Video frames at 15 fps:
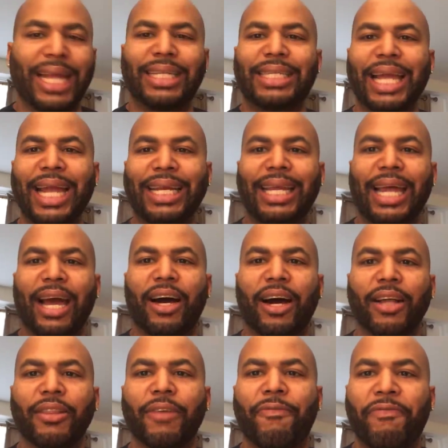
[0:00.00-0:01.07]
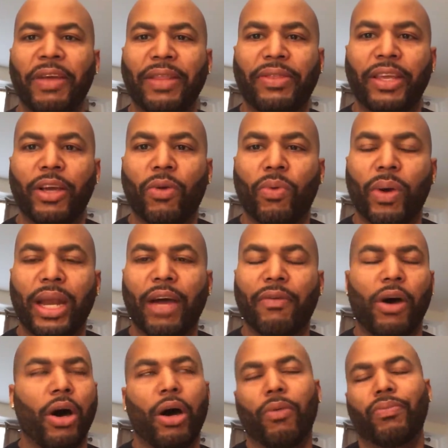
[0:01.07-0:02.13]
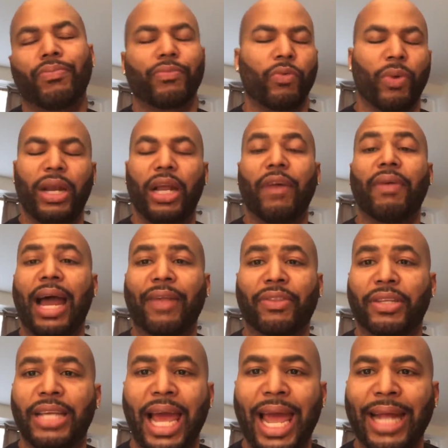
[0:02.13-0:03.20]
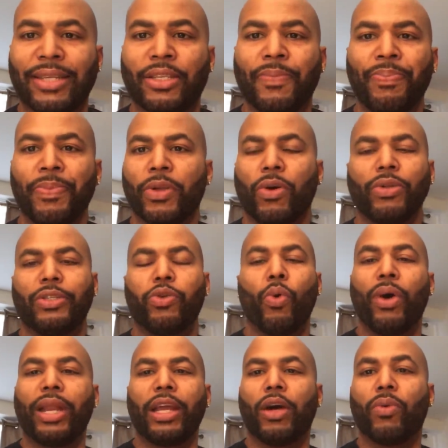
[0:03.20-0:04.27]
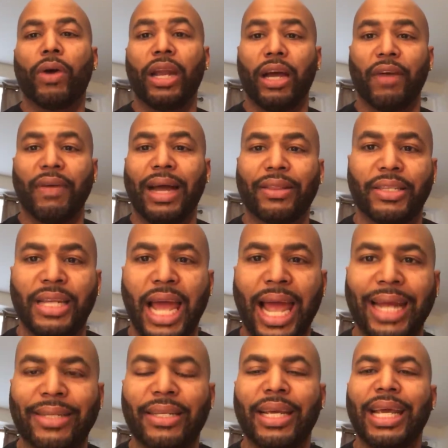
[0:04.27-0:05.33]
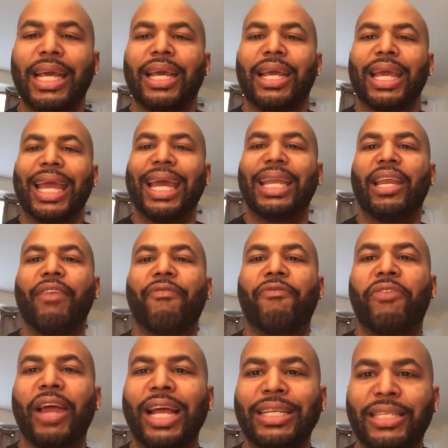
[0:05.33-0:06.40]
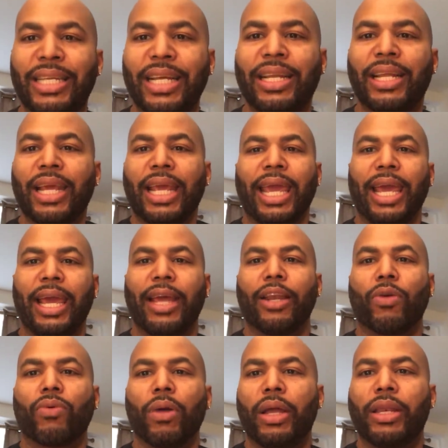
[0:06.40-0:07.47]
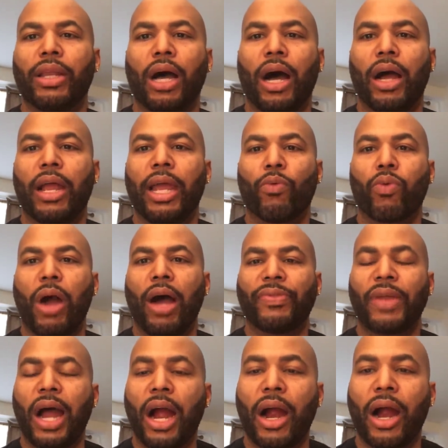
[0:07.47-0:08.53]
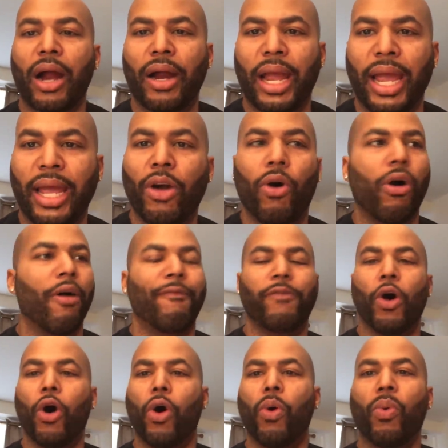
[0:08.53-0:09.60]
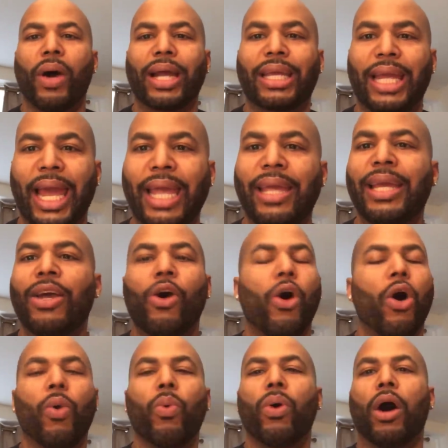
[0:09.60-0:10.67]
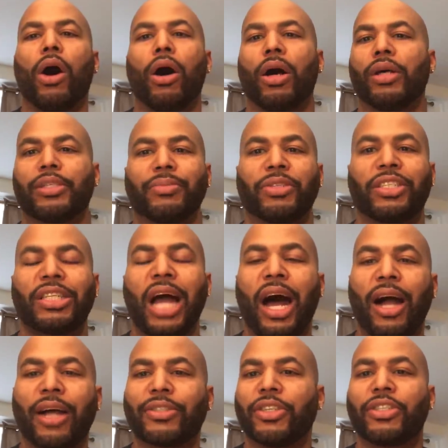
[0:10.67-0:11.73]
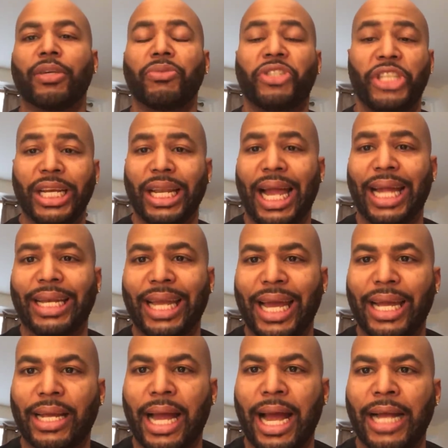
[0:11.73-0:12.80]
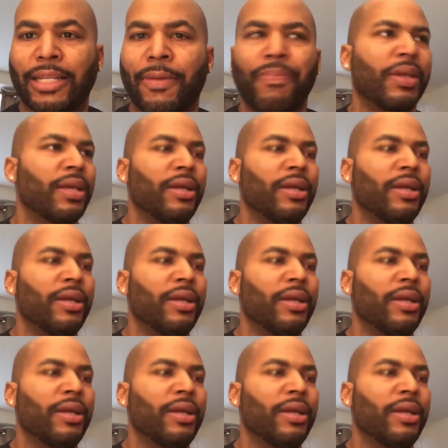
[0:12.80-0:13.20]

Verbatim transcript: and take that other 50 or whatever or whatever after tax 20 or whatever after tax and invest it in a, in a Roth IRA or a 401k or uh, some stocks or some shit like that, guys.